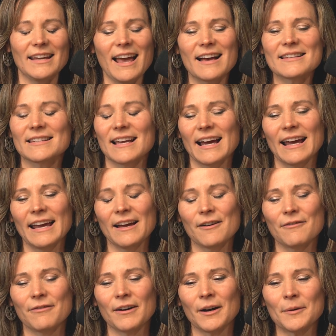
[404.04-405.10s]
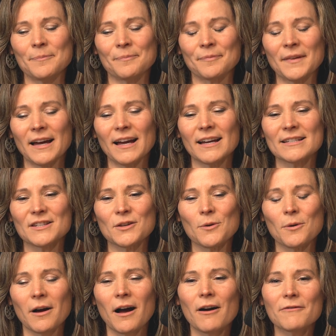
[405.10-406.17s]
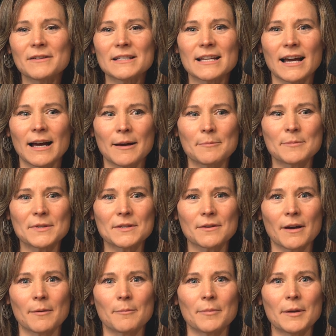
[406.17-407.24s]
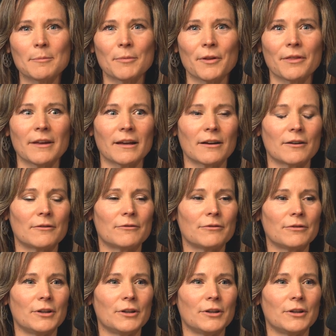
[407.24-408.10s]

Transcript: Yes, I have. So oftentimes people think of,